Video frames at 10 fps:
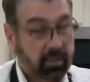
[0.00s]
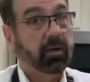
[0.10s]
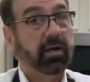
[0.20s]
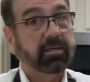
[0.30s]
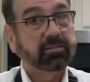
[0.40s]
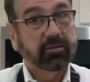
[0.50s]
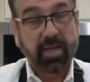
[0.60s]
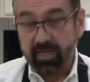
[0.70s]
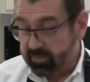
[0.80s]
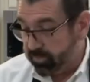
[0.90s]
All right, so
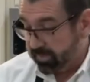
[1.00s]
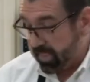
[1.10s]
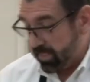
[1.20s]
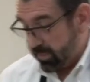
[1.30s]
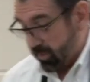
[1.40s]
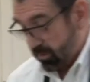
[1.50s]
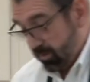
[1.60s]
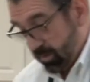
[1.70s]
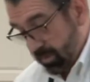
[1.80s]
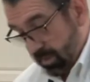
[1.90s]
now let's put that in our
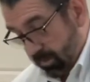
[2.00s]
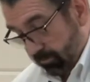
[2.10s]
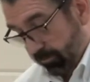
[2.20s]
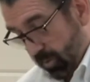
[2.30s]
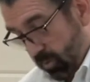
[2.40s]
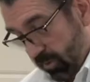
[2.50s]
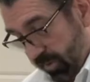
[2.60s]
bowl